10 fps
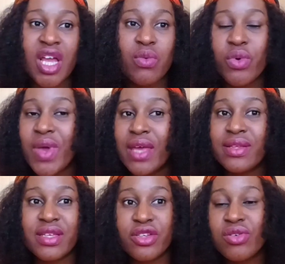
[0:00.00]
We were
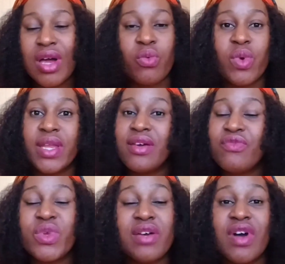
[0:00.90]
in the queue and
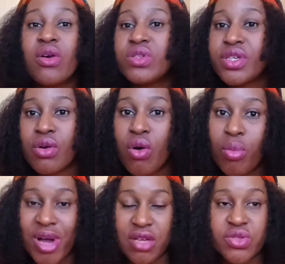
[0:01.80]
we never got a call back.